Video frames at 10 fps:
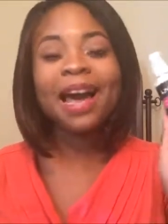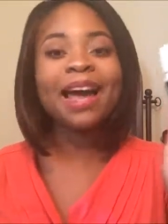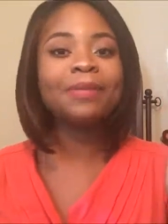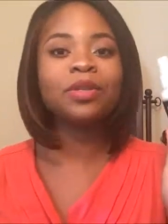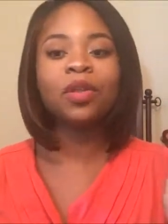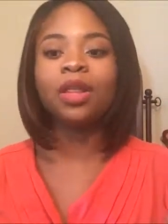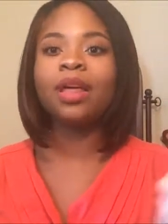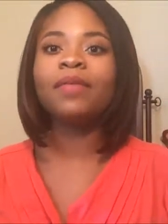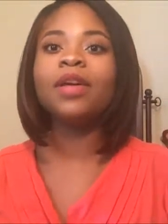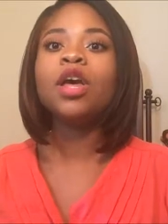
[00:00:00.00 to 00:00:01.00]
I absolutely
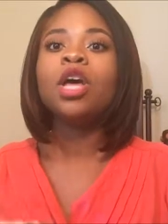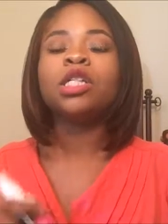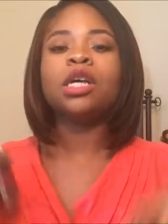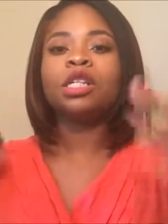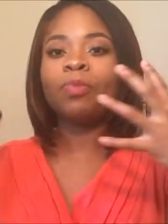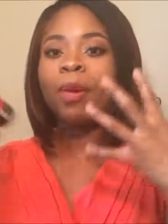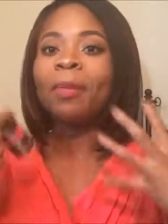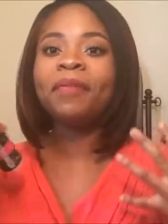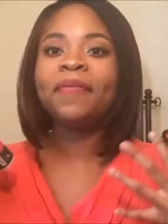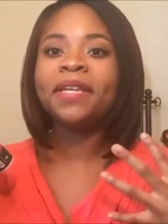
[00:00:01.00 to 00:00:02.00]
love it. So I'll spray
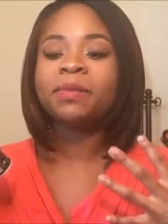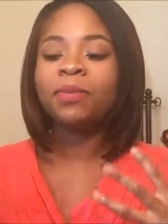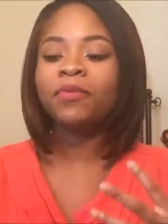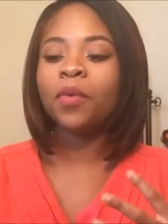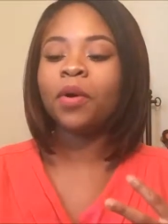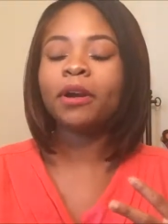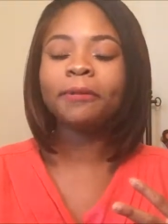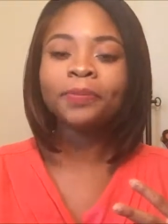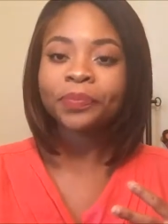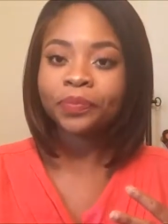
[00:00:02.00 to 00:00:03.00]
my face before